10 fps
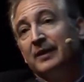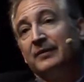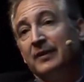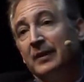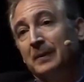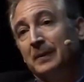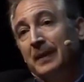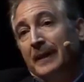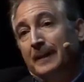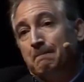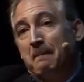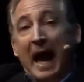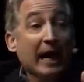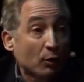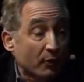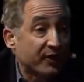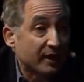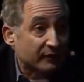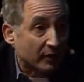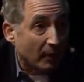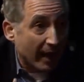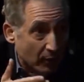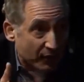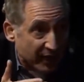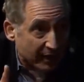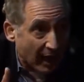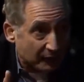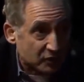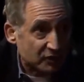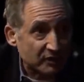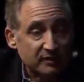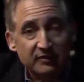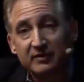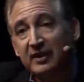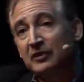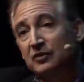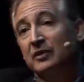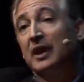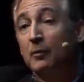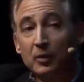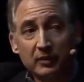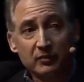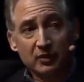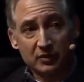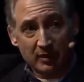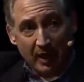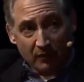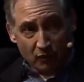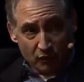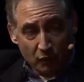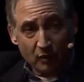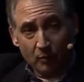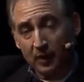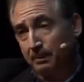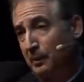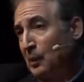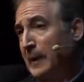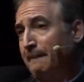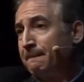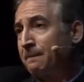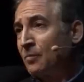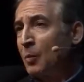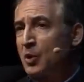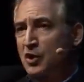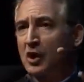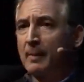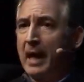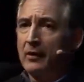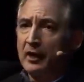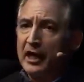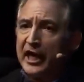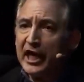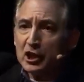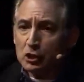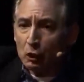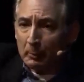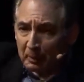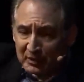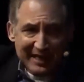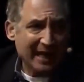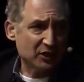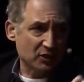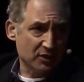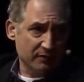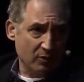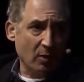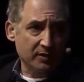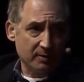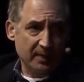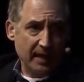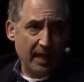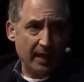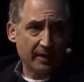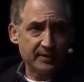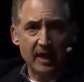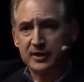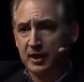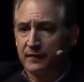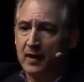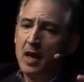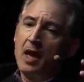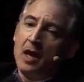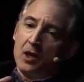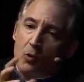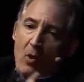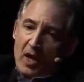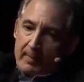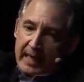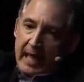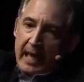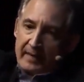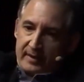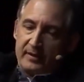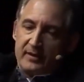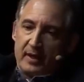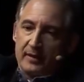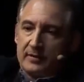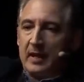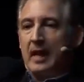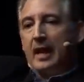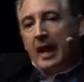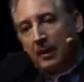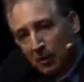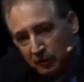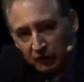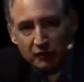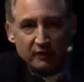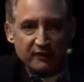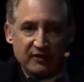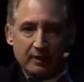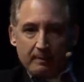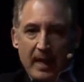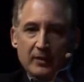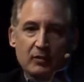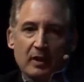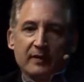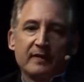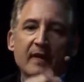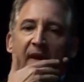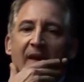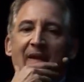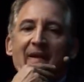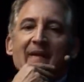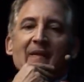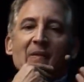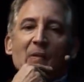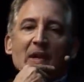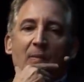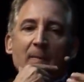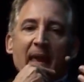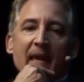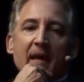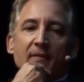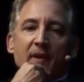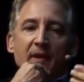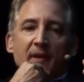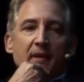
So um, I don't think so. I don't think consciousness is essential. And I would just underscore one point. We talk about interpretations of quantum mechanics as if quantum mechanics exists, and we're just sort of sitting back trying to say, what do we make of it?